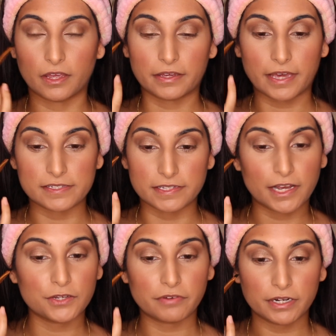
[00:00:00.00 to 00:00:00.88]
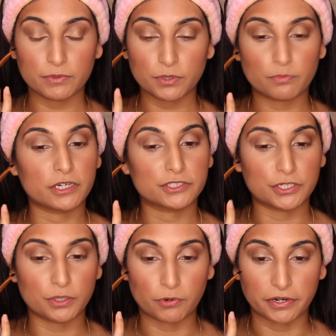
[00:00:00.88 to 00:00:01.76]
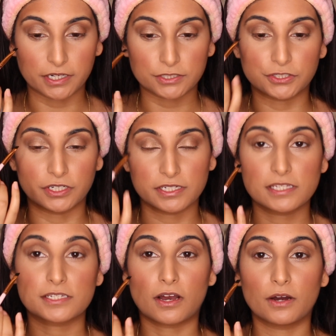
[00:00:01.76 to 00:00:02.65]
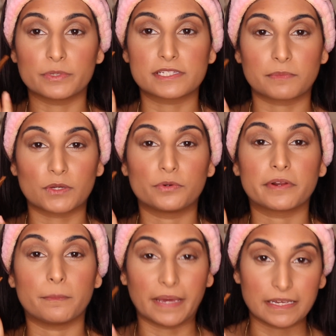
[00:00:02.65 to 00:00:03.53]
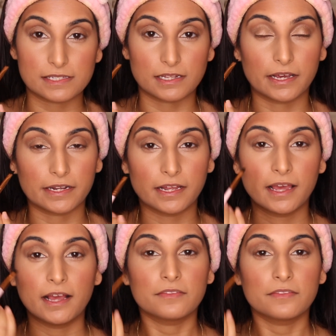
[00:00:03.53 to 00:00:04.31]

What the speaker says: Okay, so now you're ready with your brush and your product. You're going to start with something called a baseline.